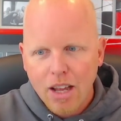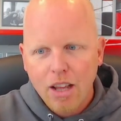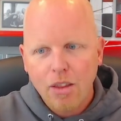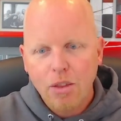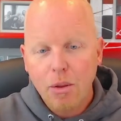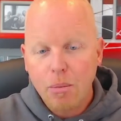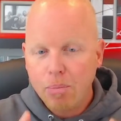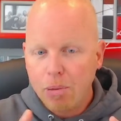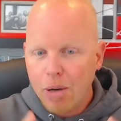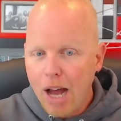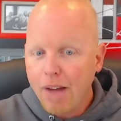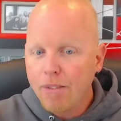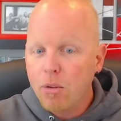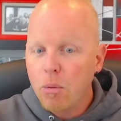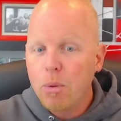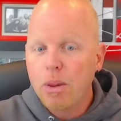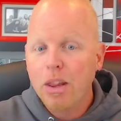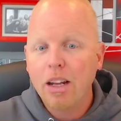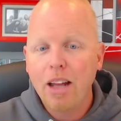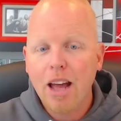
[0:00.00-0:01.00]
The problem
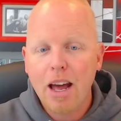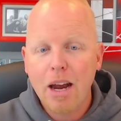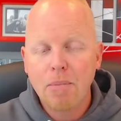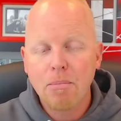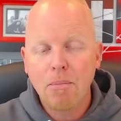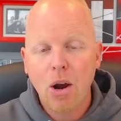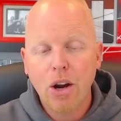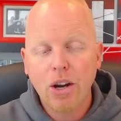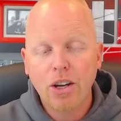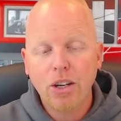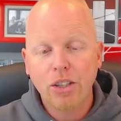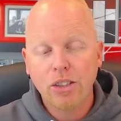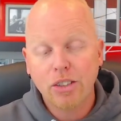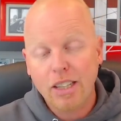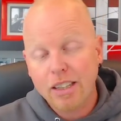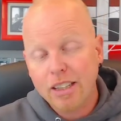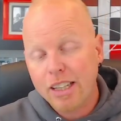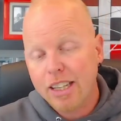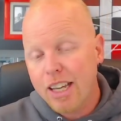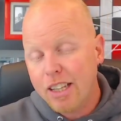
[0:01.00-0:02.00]
with a lot of marketers is
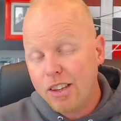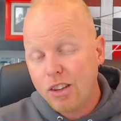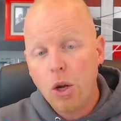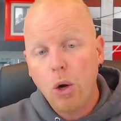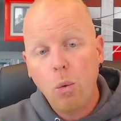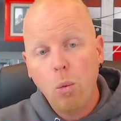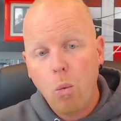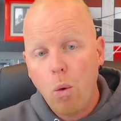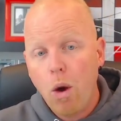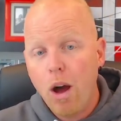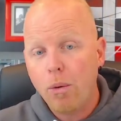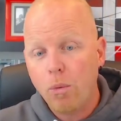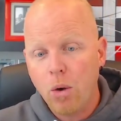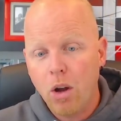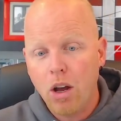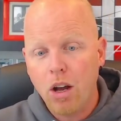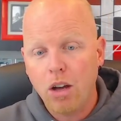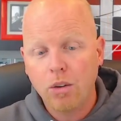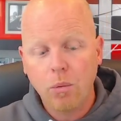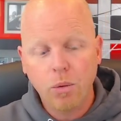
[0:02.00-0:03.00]
that they get their what wrong.